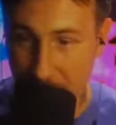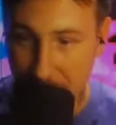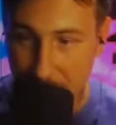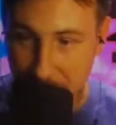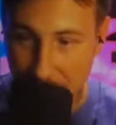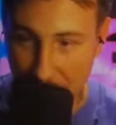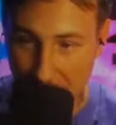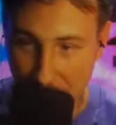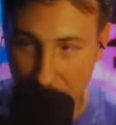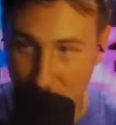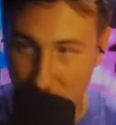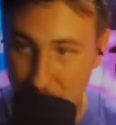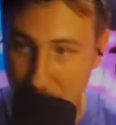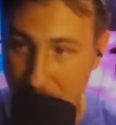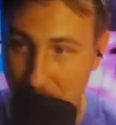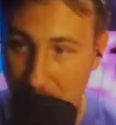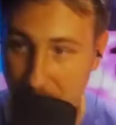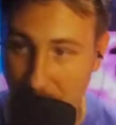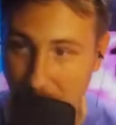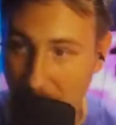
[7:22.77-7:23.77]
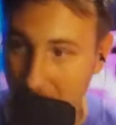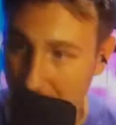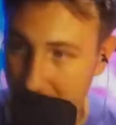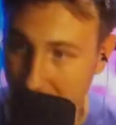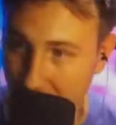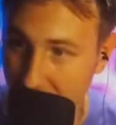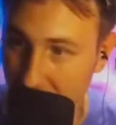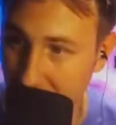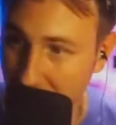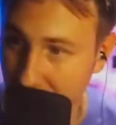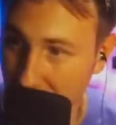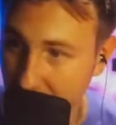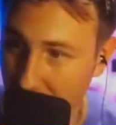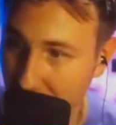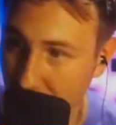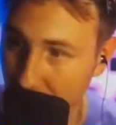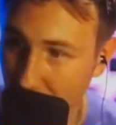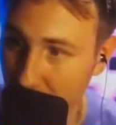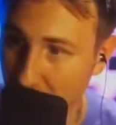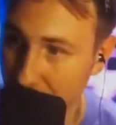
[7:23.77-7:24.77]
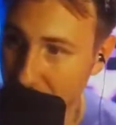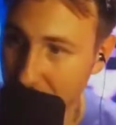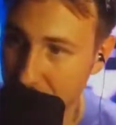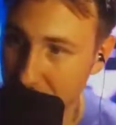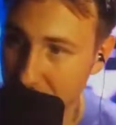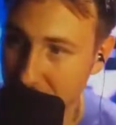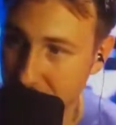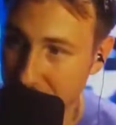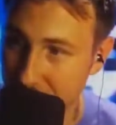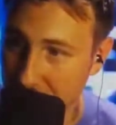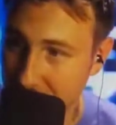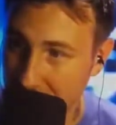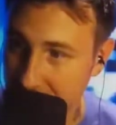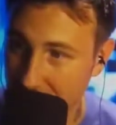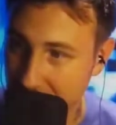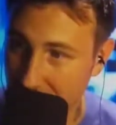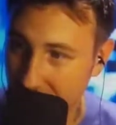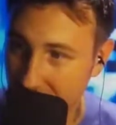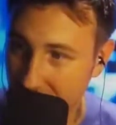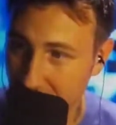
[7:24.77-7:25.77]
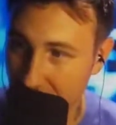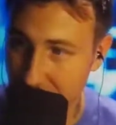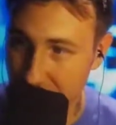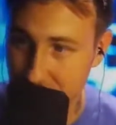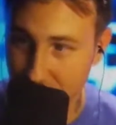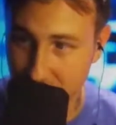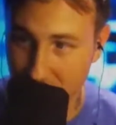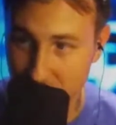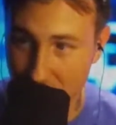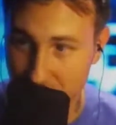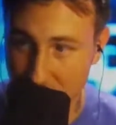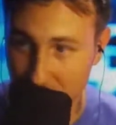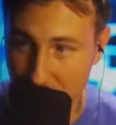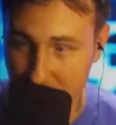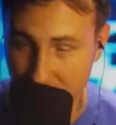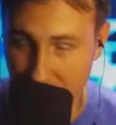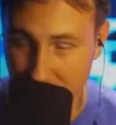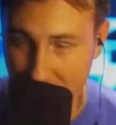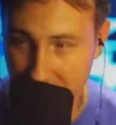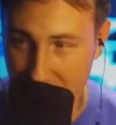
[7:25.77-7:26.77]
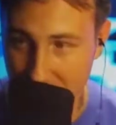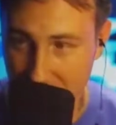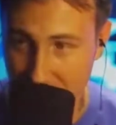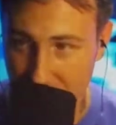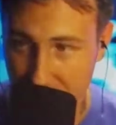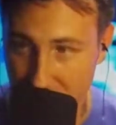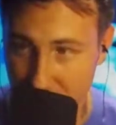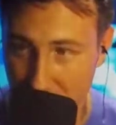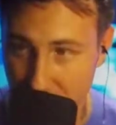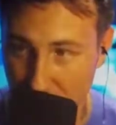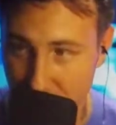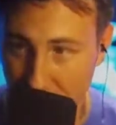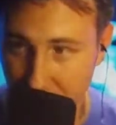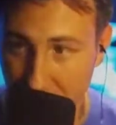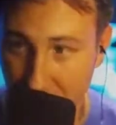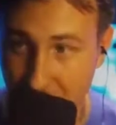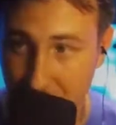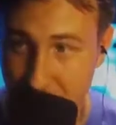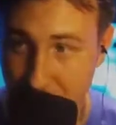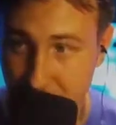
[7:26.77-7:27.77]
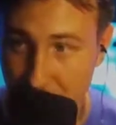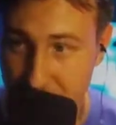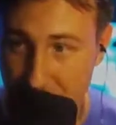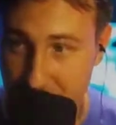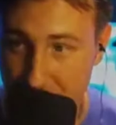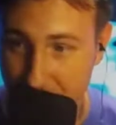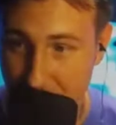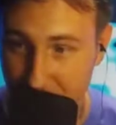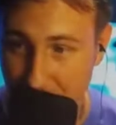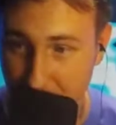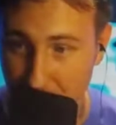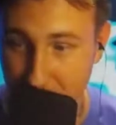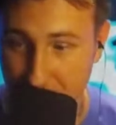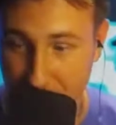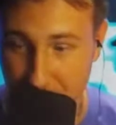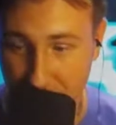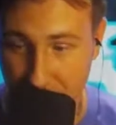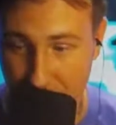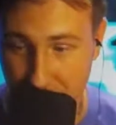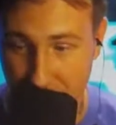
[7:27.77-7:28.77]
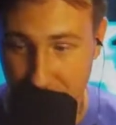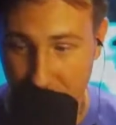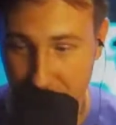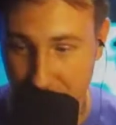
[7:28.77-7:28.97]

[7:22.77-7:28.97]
I hope that a lot of Foogle family loved your call, and that you are prosperous from here on out.